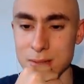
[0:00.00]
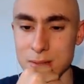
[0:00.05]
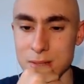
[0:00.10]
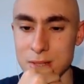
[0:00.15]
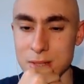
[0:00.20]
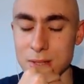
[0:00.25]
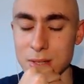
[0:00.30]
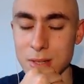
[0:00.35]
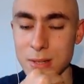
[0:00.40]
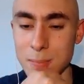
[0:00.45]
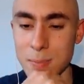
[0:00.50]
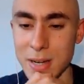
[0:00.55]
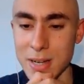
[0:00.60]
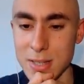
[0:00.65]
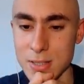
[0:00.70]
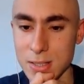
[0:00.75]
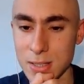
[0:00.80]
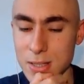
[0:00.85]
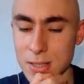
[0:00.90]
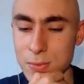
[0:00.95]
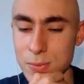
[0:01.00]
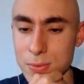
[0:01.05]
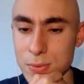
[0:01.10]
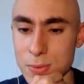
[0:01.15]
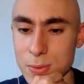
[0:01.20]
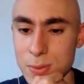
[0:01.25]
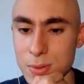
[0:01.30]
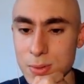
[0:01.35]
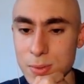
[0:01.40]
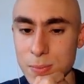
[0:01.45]
She's gonna come back to so life. So maybe I
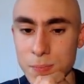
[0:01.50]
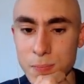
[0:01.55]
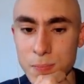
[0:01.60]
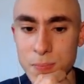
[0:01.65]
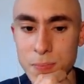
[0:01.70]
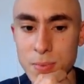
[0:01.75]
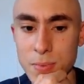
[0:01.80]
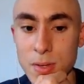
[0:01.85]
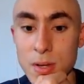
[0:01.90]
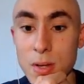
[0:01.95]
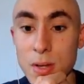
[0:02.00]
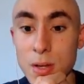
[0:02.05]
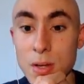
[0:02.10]
should skill two